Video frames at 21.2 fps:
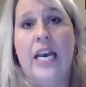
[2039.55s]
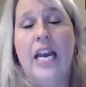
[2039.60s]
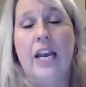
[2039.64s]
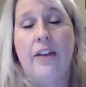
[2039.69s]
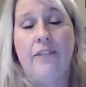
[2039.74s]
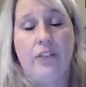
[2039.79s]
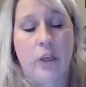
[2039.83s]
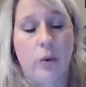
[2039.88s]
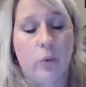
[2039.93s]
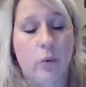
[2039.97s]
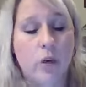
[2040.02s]

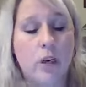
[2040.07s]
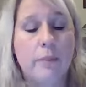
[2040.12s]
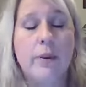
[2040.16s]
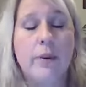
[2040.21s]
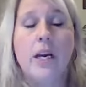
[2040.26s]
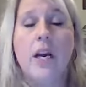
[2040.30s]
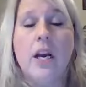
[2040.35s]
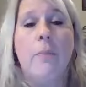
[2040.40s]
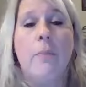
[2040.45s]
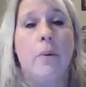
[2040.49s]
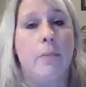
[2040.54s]
If you want to
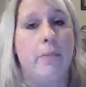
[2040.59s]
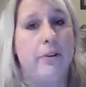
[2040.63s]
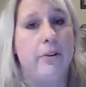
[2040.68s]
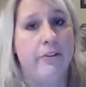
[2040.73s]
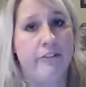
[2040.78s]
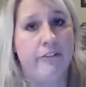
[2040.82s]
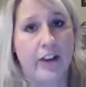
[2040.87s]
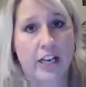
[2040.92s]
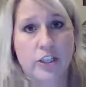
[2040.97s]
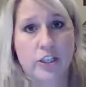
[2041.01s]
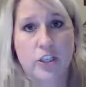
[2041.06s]
become a
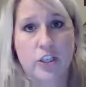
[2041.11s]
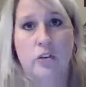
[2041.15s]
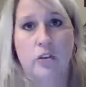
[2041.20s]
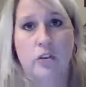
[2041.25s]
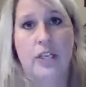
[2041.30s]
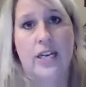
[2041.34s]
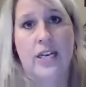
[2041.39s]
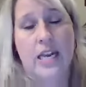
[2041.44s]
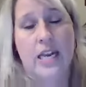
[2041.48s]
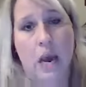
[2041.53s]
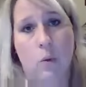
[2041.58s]
professional
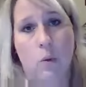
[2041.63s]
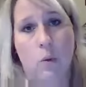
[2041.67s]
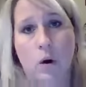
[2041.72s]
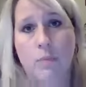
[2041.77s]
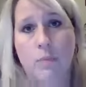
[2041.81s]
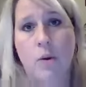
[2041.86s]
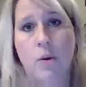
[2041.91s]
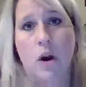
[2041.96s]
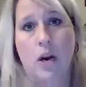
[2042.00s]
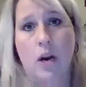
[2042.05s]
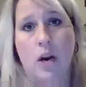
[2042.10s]
in network
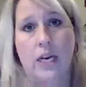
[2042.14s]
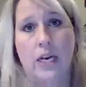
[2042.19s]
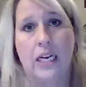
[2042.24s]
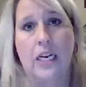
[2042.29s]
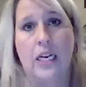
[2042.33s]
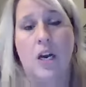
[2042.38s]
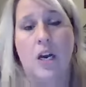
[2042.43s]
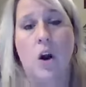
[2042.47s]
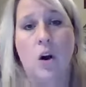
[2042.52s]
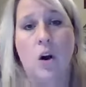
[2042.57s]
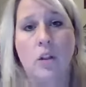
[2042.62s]
marketing
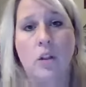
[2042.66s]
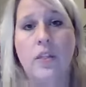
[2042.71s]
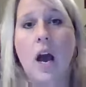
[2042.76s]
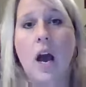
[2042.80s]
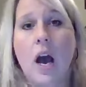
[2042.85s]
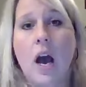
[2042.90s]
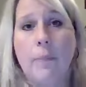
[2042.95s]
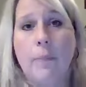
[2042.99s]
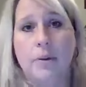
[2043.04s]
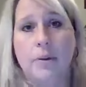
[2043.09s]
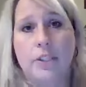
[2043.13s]
and earn
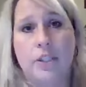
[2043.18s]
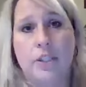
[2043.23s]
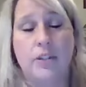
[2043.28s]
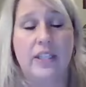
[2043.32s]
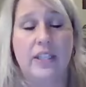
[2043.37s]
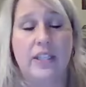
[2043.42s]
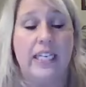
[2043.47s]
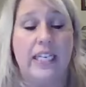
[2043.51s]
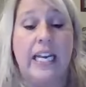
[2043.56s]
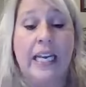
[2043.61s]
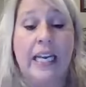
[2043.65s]
opportunity,
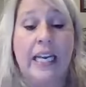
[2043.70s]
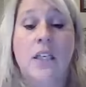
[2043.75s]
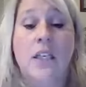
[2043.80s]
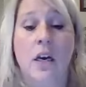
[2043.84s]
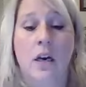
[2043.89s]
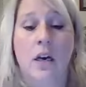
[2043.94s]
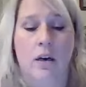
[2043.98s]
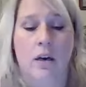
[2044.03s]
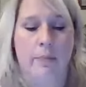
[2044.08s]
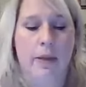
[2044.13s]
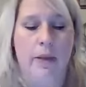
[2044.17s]
the
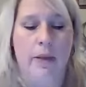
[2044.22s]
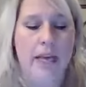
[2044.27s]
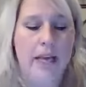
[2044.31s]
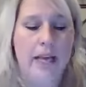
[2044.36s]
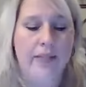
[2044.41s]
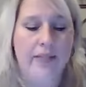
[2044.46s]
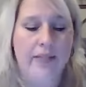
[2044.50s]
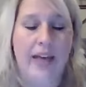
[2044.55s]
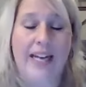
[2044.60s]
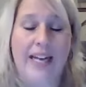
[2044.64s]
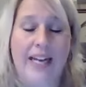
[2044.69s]
income
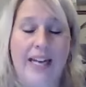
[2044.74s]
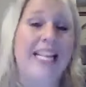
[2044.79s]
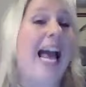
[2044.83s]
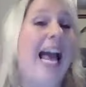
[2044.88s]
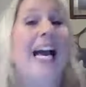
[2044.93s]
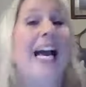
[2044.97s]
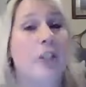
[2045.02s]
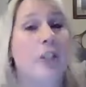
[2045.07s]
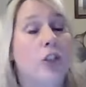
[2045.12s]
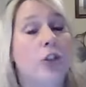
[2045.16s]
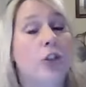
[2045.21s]
that is
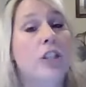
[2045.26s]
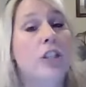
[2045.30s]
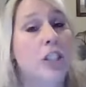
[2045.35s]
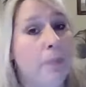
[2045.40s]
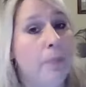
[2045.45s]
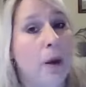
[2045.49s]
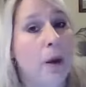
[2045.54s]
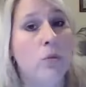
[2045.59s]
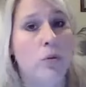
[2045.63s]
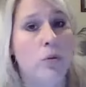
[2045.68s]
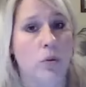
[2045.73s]
at your
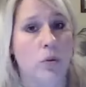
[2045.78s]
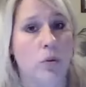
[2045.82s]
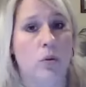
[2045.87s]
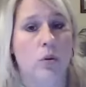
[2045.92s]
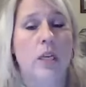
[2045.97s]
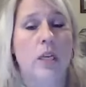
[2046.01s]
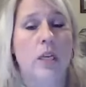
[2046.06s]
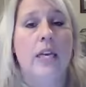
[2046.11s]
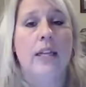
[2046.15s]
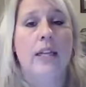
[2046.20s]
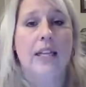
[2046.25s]
disposal,
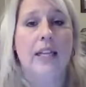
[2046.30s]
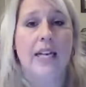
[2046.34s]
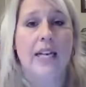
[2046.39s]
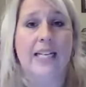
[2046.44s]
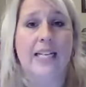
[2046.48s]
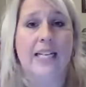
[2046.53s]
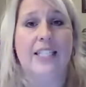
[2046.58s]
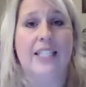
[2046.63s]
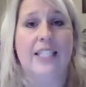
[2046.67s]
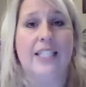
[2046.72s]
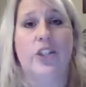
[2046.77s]
then I
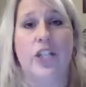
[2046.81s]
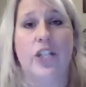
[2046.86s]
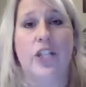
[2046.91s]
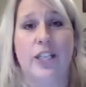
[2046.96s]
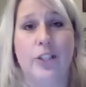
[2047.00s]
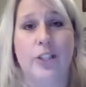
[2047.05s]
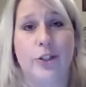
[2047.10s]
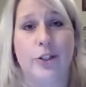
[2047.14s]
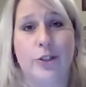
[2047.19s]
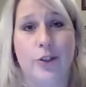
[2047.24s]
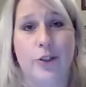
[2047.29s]

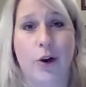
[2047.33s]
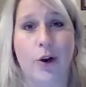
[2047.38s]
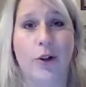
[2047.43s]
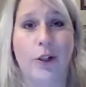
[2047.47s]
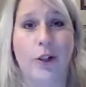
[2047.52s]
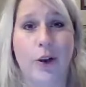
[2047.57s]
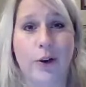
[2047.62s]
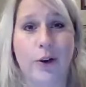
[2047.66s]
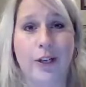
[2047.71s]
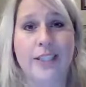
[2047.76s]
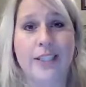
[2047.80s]
suggest you start
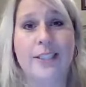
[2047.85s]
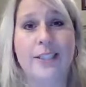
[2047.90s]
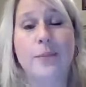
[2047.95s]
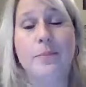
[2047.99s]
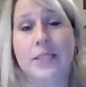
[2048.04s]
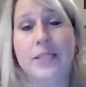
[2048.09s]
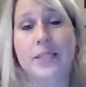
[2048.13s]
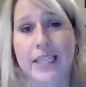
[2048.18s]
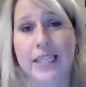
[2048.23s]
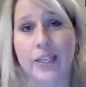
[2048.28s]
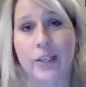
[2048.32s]
learning some
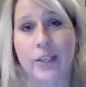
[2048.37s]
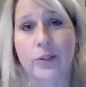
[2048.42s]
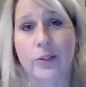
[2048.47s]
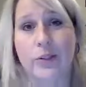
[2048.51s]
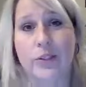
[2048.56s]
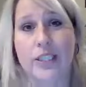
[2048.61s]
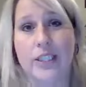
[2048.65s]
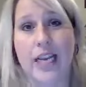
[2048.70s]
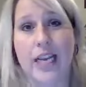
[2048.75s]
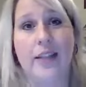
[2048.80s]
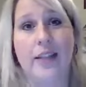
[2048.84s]

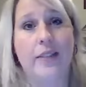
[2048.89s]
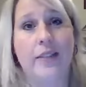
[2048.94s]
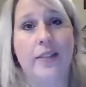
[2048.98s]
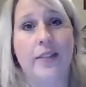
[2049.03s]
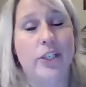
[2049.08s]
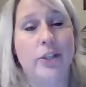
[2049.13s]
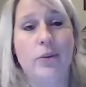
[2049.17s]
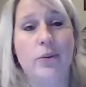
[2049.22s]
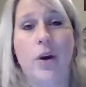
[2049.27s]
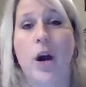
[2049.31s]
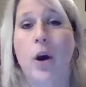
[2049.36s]
skills and
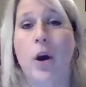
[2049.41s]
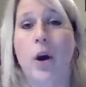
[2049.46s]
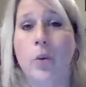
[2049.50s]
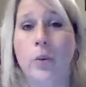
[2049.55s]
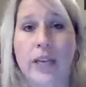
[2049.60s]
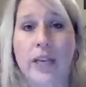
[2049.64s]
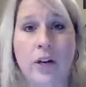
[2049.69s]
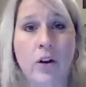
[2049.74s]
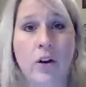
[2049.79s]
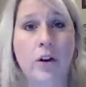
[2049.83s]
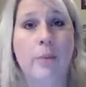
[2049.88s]
that you hone
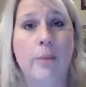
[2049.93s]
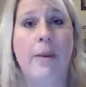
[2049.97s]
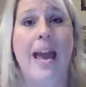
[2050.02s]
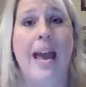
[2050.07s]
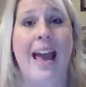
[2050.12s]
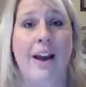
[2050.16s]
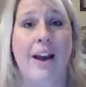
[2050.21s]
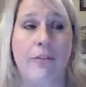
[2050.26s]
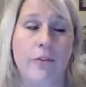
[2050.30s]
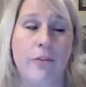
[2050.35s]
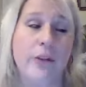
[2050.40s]
in on them
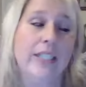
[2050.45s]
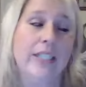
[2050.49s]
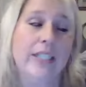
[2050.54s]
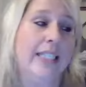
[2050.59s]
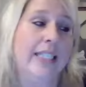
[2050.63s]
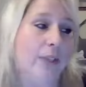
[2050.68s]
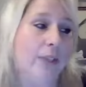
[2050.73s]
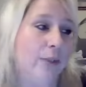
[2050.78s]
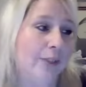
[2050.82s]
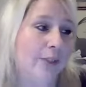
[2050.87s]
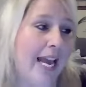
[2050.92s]
every
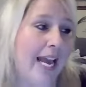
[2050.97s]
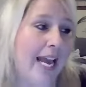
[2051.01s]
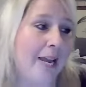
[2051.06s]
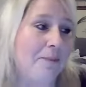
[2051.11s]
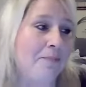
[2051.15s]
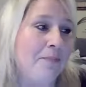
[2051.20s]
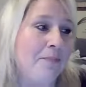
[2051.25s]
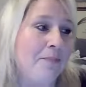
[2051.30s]
single day.